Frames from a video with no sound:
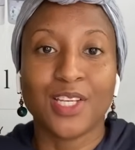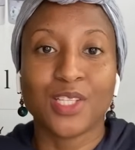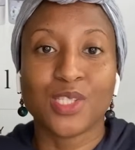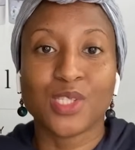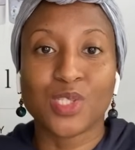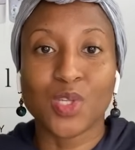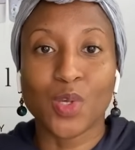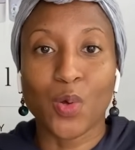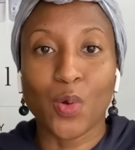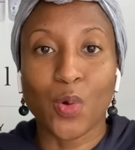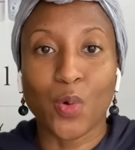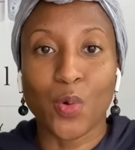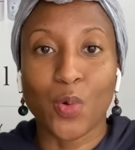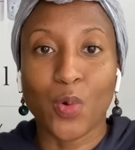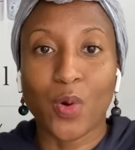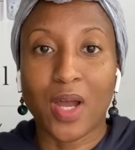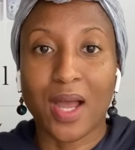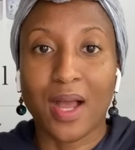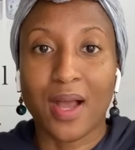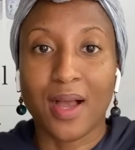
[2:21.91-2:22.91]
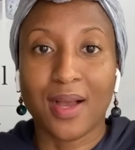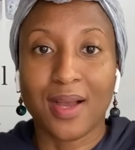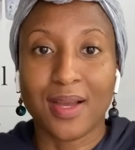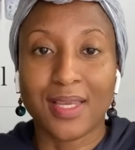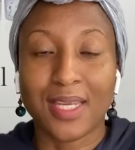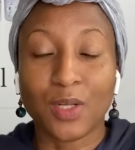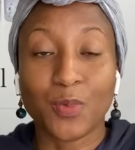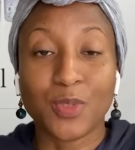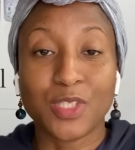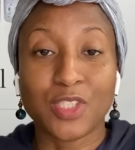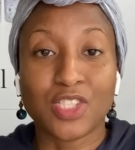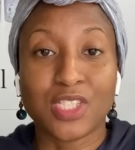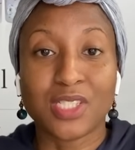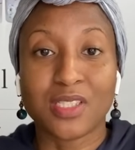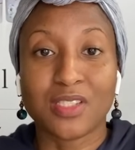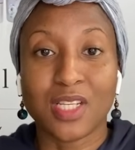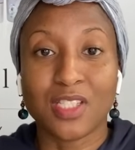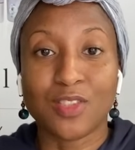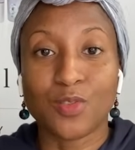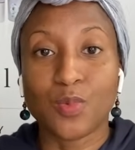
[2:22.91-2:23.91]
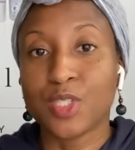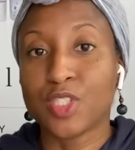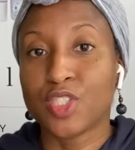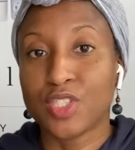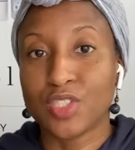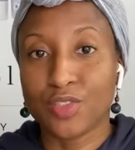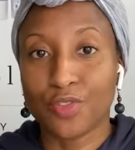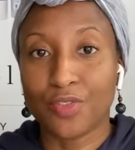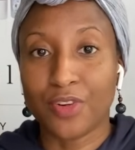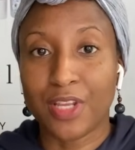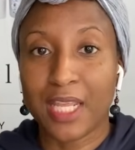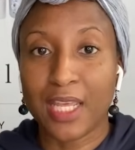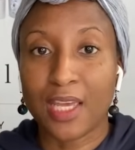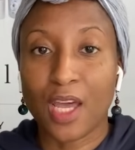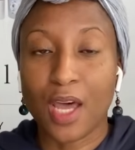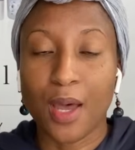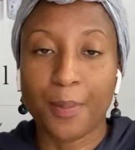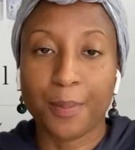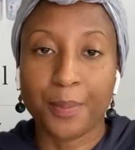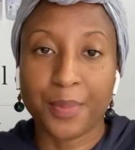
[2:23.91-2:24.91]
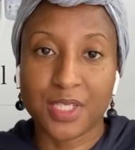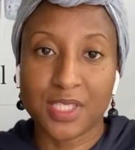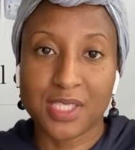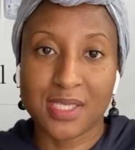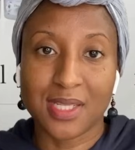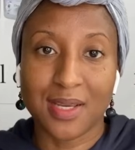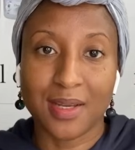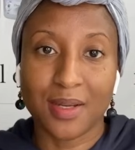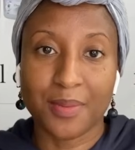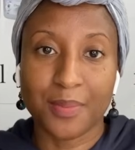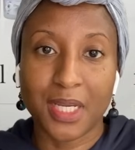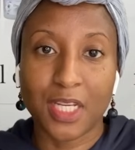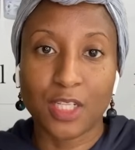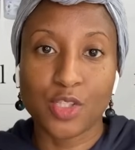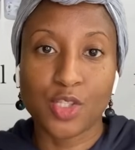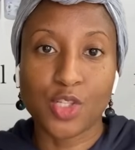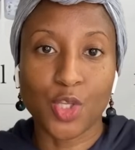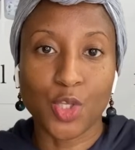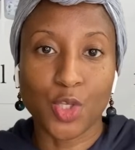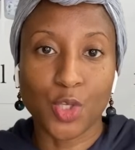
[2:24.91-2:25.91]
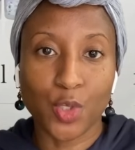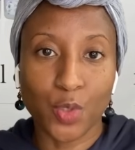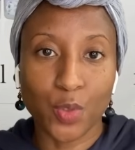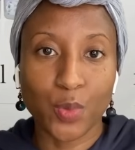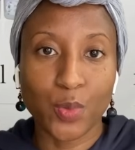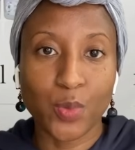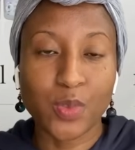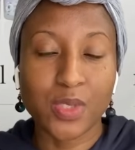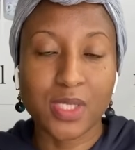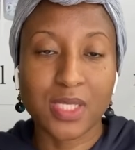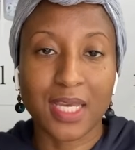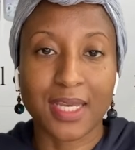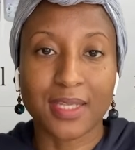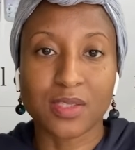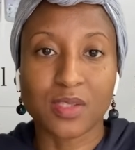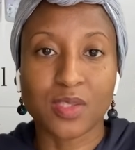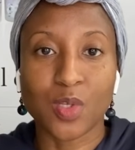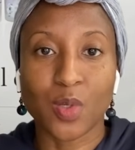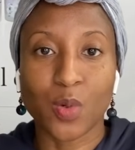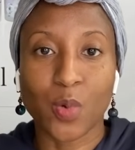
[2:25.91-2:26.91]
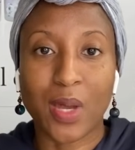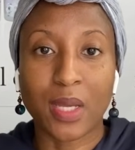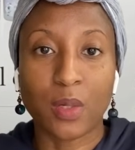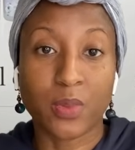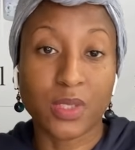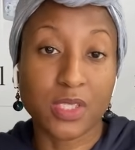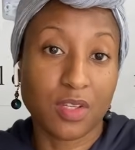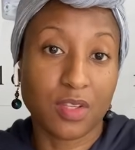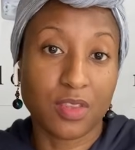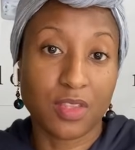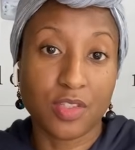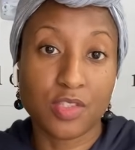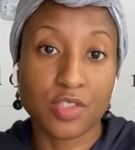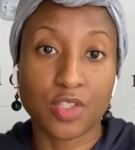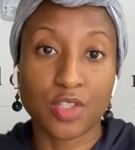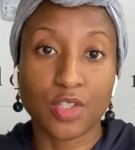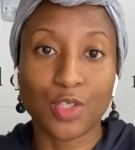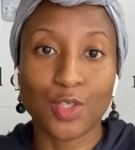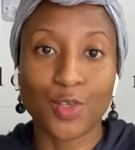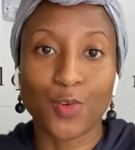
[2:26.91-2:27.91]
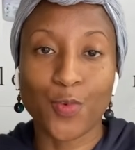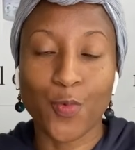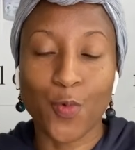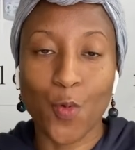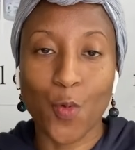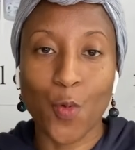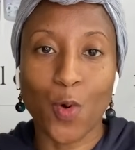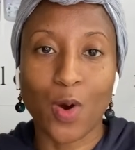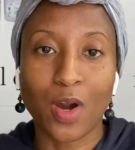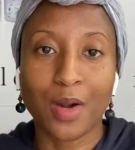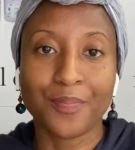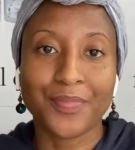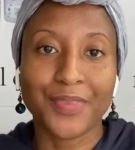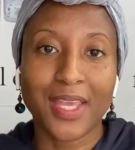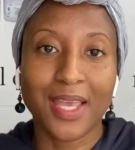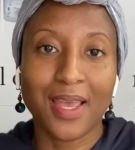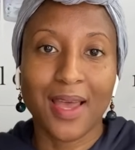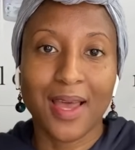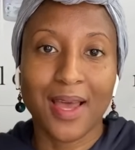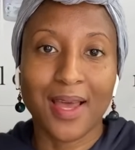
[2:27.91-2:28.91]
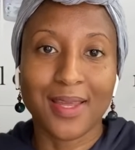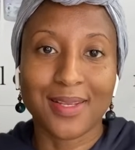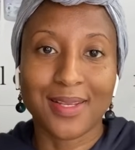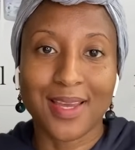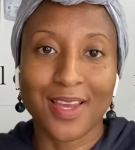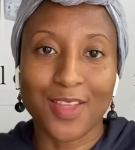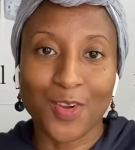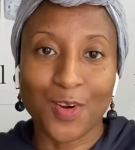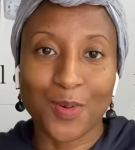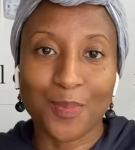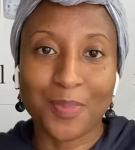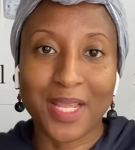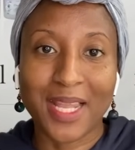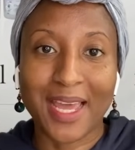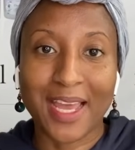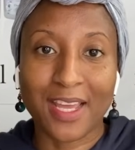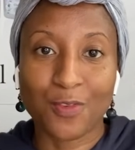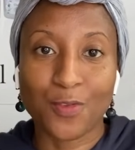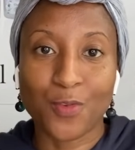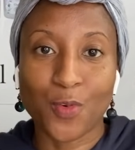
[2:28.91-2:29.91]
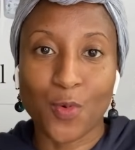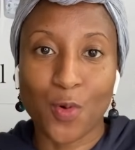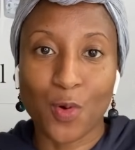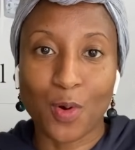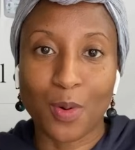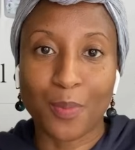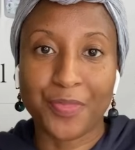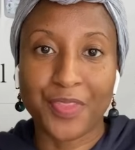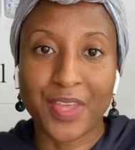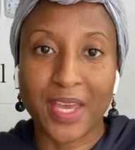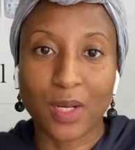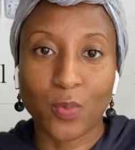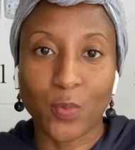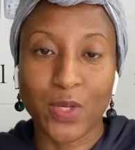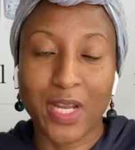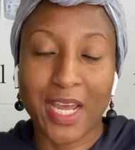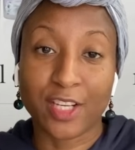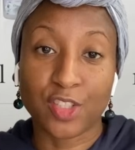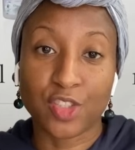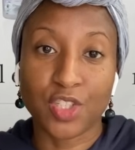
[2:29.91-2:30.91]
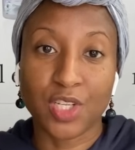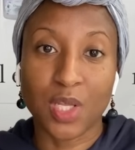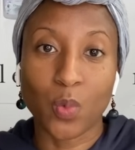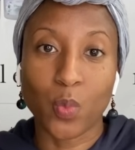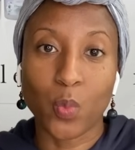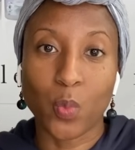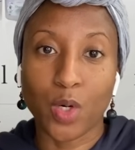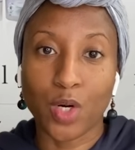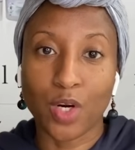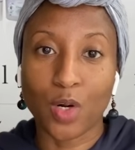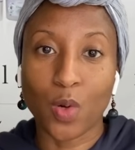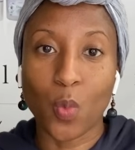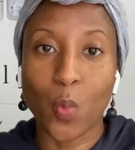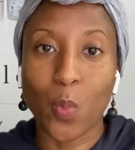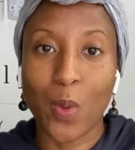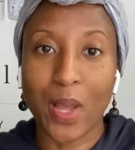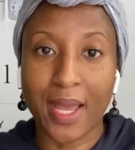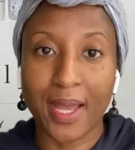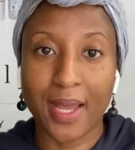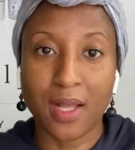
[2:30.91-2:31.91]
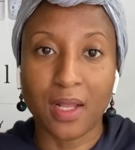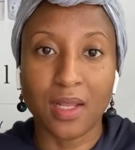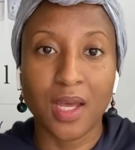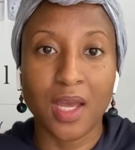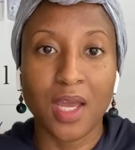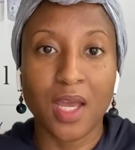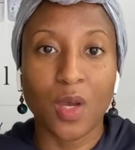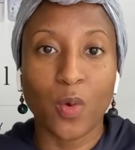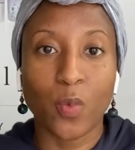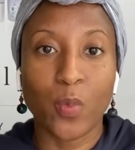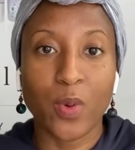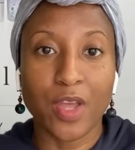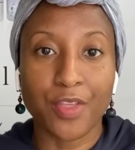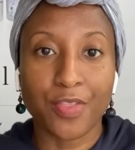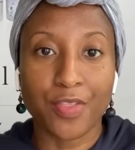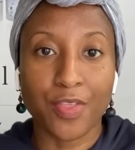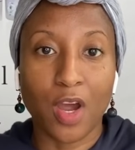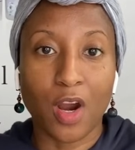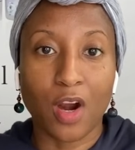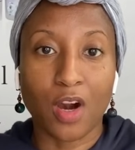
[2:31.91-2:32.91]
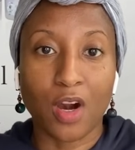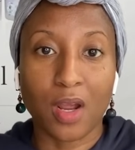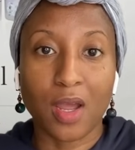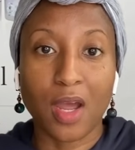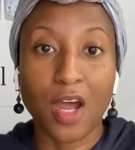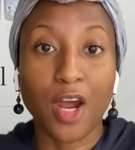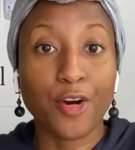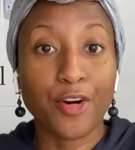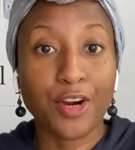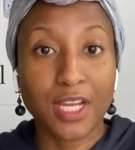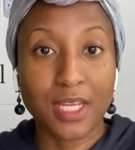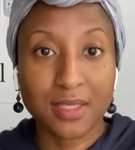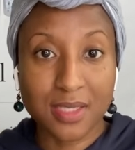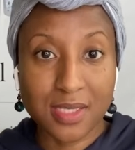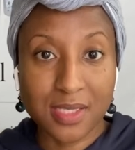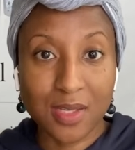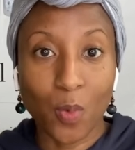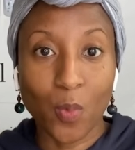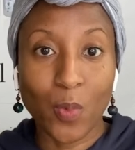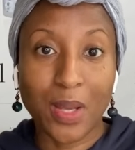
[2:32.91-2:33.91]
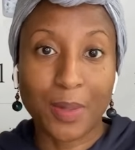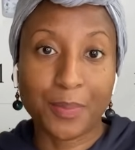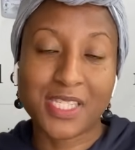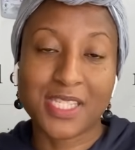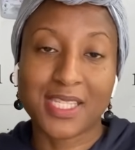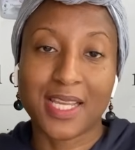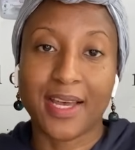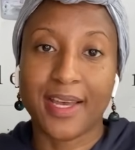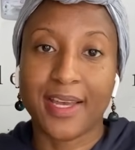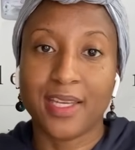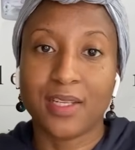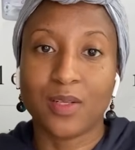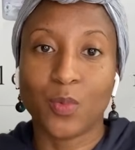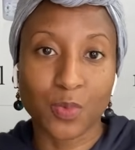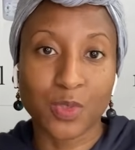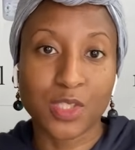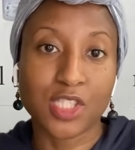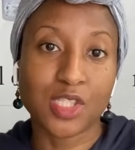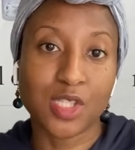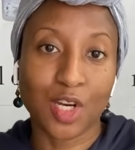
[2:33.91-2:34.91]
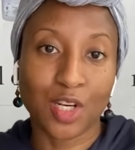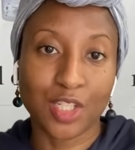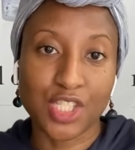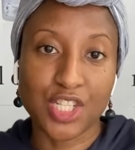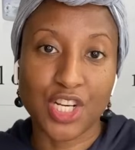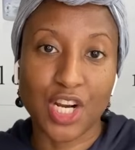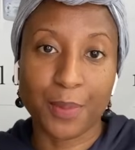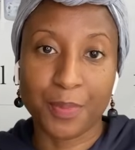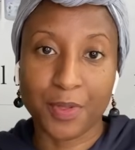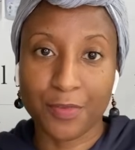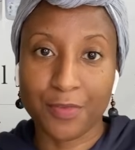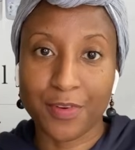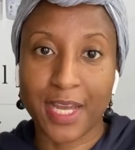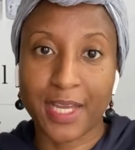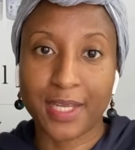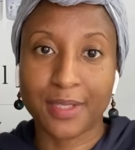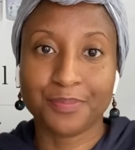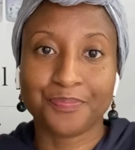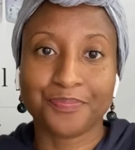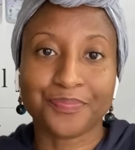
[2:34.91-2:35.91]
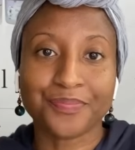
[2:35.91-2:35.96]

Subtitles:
So it was just really cumbersome to use, and so I was on the search for another platform that would actually work well with our current website, which is on Shopify.